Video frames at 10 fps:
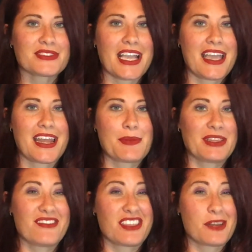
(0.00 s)
and I
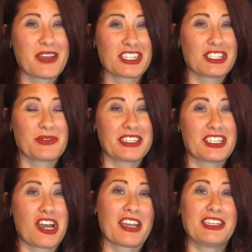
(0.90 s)
believe that I'm actually really
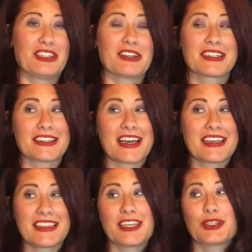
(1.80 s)
talking to her because
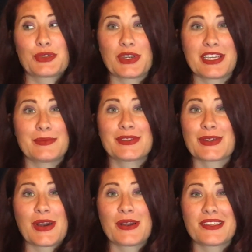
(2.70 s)
I think dreams
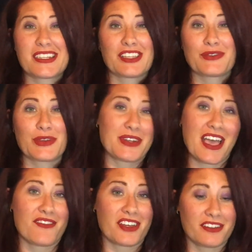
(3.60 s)
are the telephone to
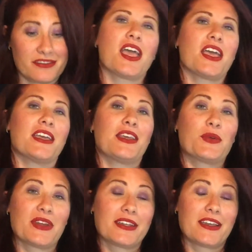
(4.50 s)
heaven. And
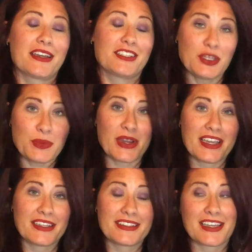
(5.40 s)
when I do
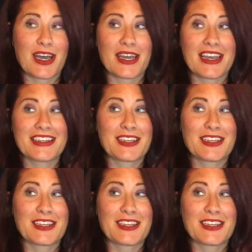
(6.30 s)
pray to God, I